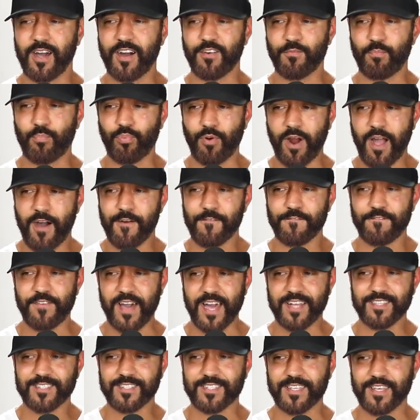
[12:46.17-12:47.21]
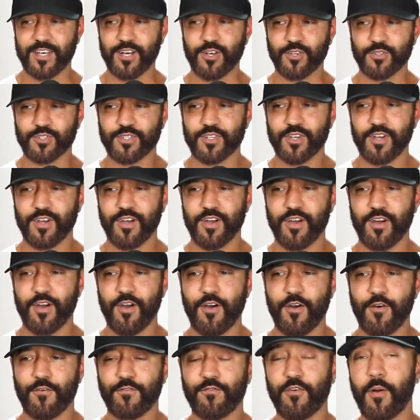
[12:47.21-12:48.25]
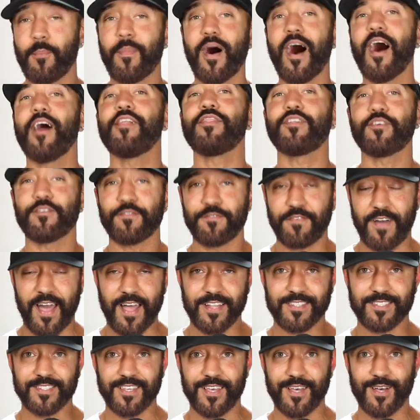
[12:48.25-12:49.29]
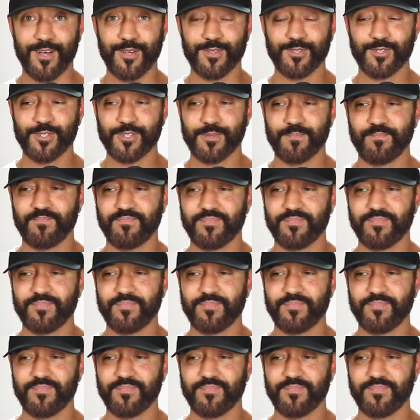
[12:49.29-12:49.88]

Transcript: of brown fat cells from other fat cells.